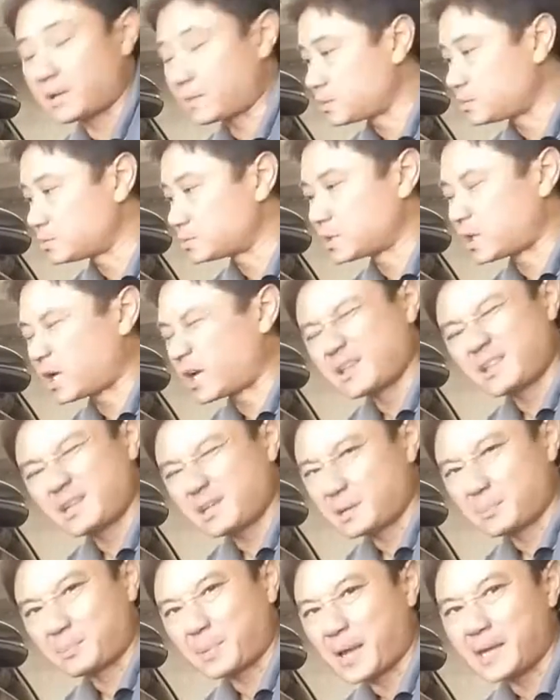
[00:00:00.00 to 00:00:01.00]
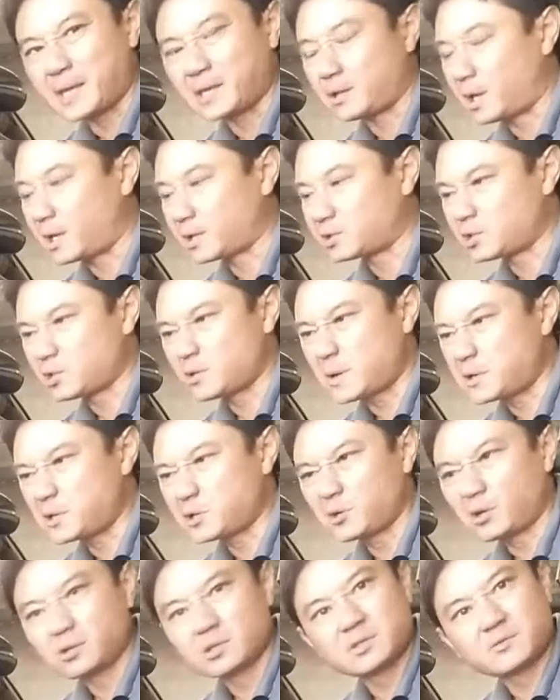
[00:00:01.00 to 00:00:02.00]
I think I paid like
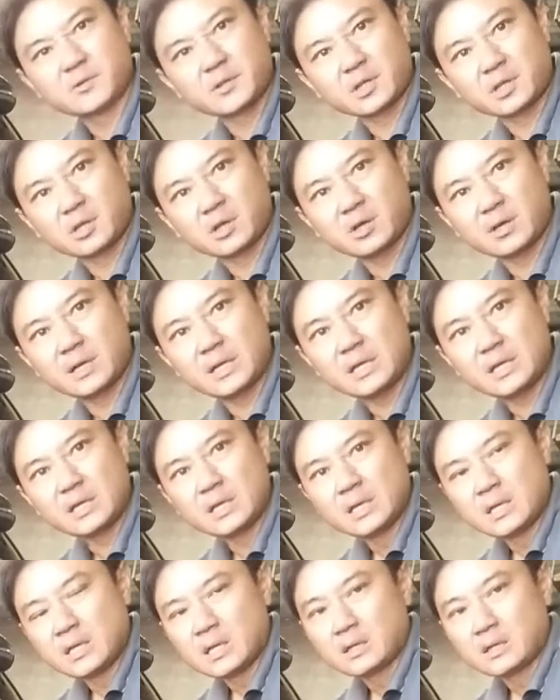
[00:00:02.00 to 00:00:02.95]
$200 for the gurney.